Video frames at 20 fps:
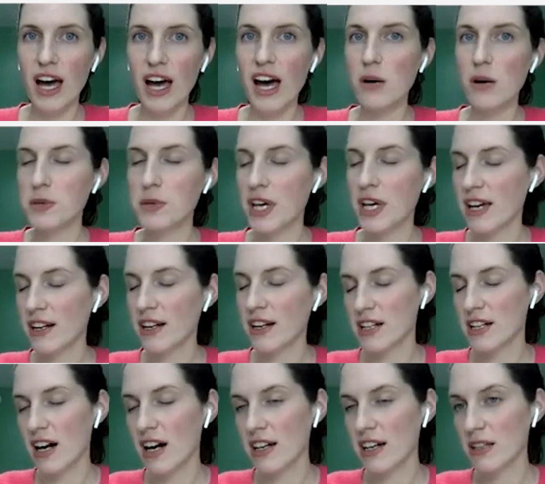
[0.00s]
help get your
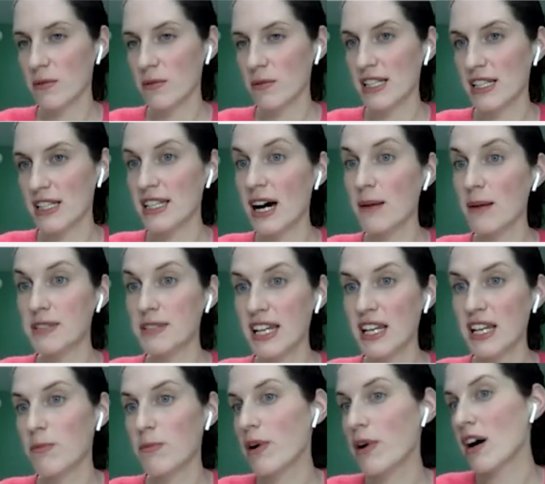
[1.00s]
documents
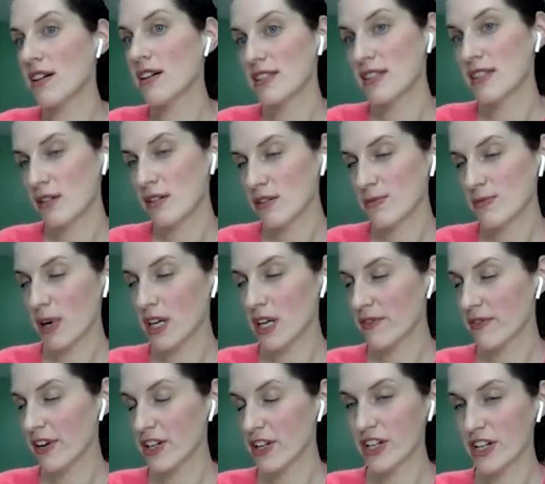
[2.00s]
updated, but also as part
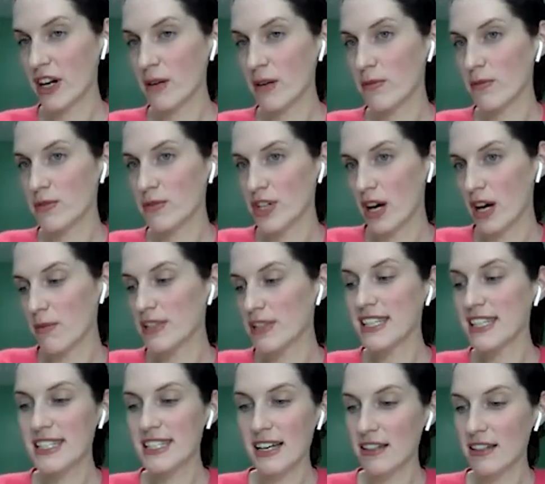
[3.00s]
of our job is
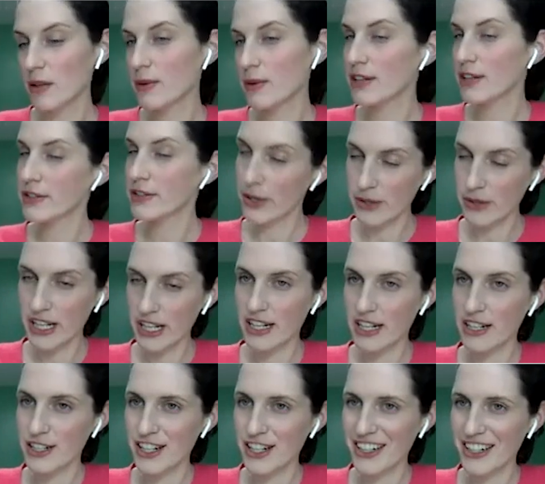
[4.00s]
to tell you when you don't need an
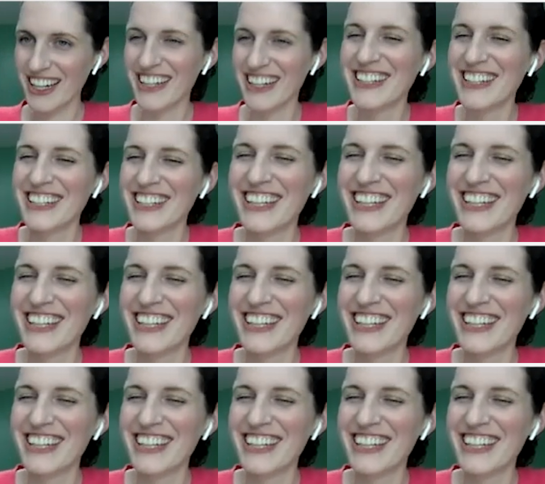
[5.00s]
attorney.